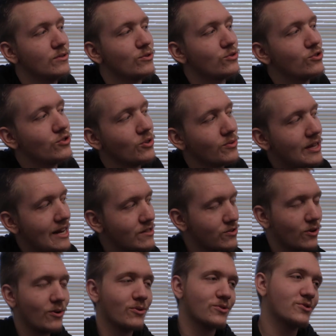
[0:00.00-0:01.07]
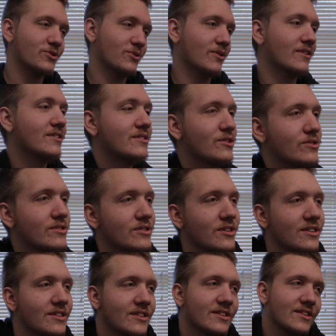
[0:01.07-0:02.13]
So that's also just
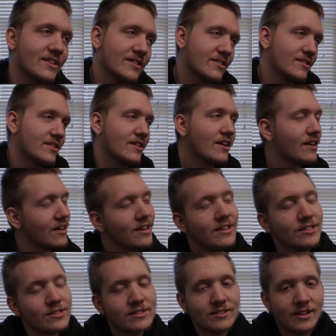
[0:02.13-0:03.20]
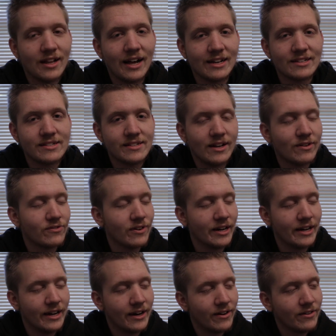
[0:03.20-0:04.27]
it's a lot of stuff
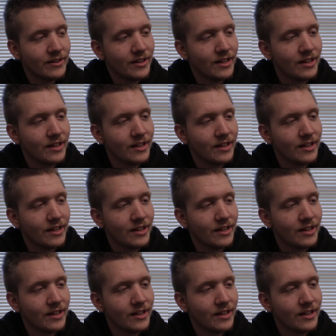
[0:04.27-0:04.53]
right now.